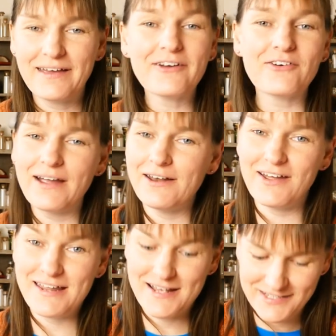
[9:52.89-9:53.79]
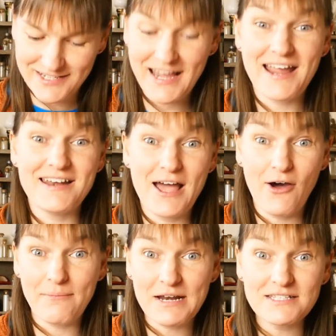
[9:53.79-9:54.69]
Great ideas. Okay,
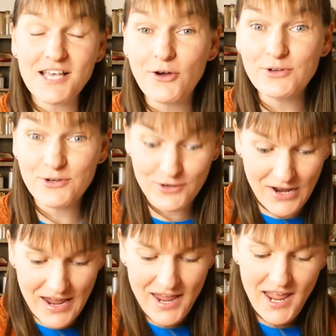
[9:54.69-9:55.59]
now I'm going to tell you